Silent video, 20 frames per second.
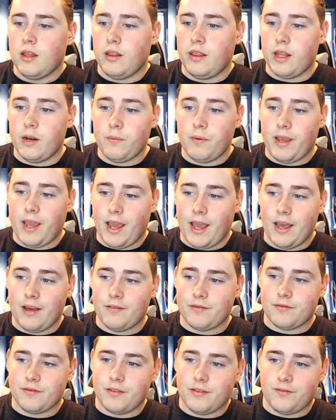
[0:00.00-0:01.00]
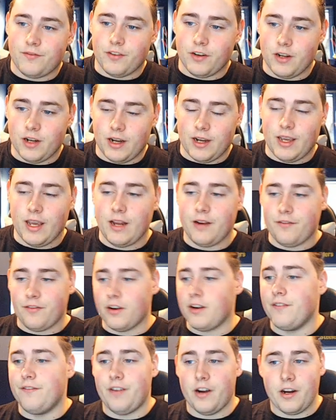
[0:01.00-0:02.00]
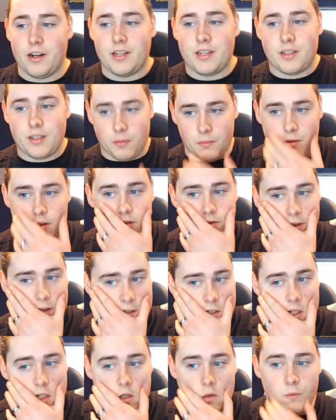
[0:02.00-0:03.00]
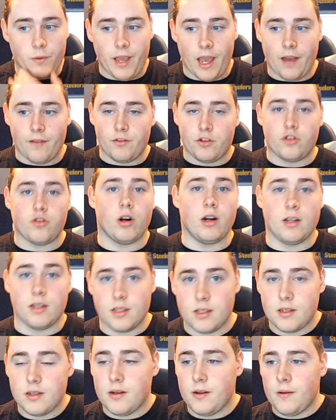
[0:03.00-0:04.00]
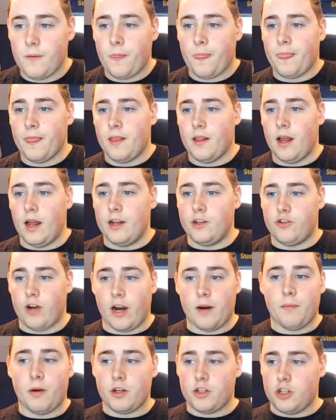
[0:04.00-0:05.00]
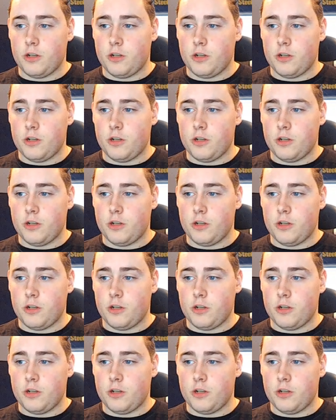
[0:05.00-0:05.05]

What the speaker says: Then we have, for a very similar reason, we have Trunks, Dragon Ball